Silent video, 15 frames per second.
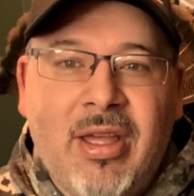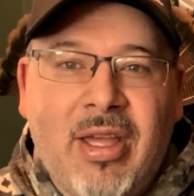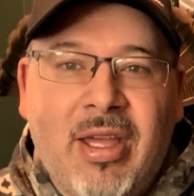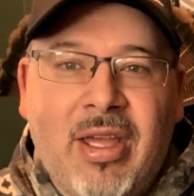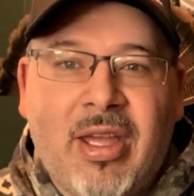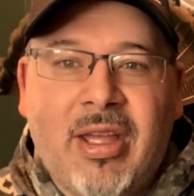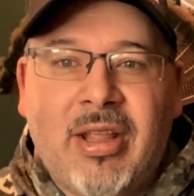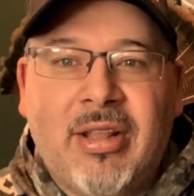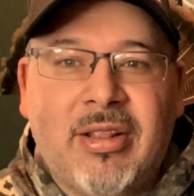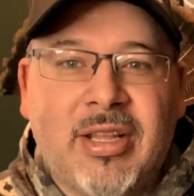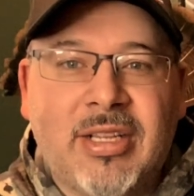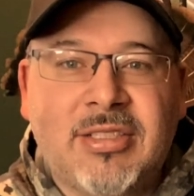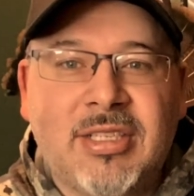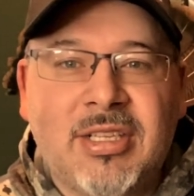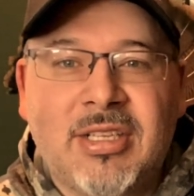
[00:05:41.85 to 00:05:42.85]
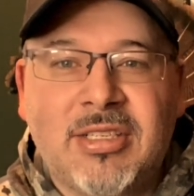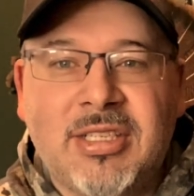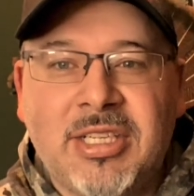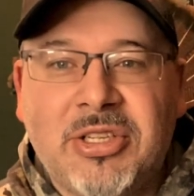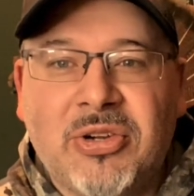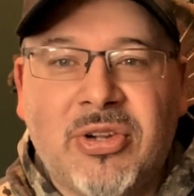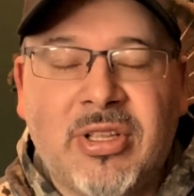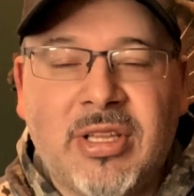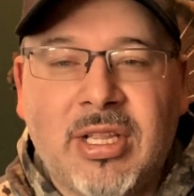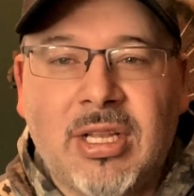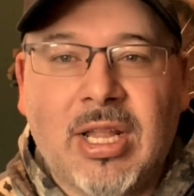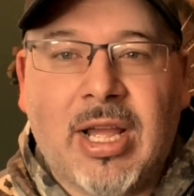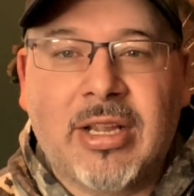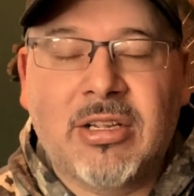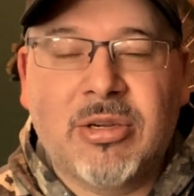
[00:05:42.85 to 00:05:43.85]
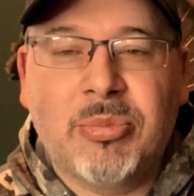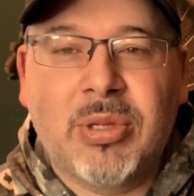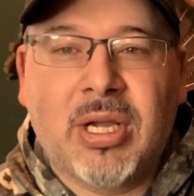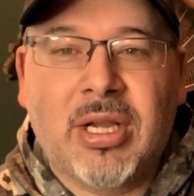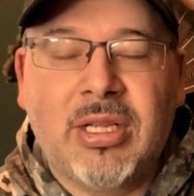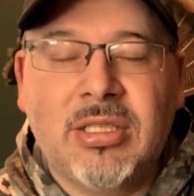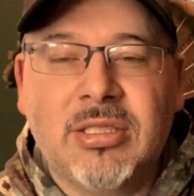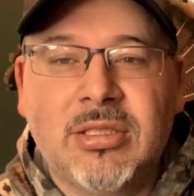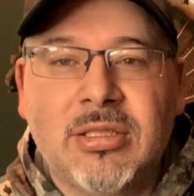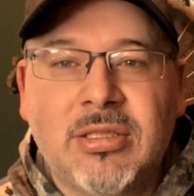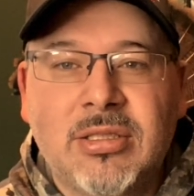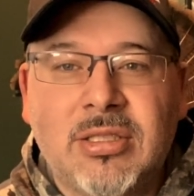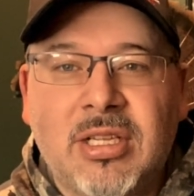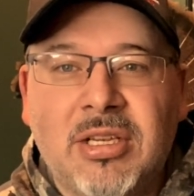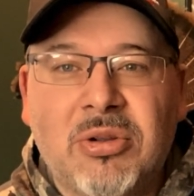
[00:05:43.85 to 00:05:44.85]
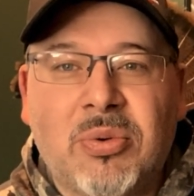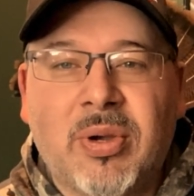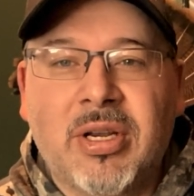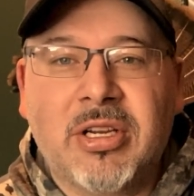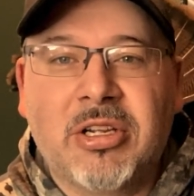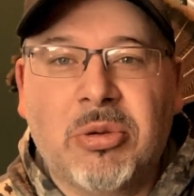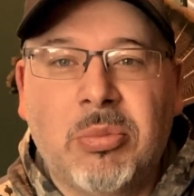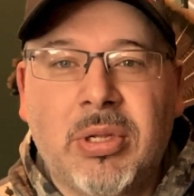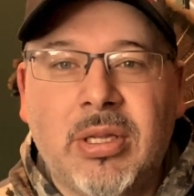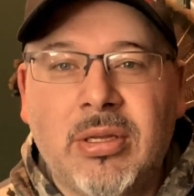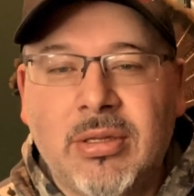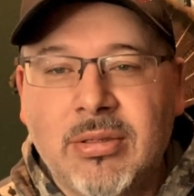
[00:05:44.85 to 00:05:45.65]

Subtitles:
and they see the decoy and they lock up behind you. They don't want to come in.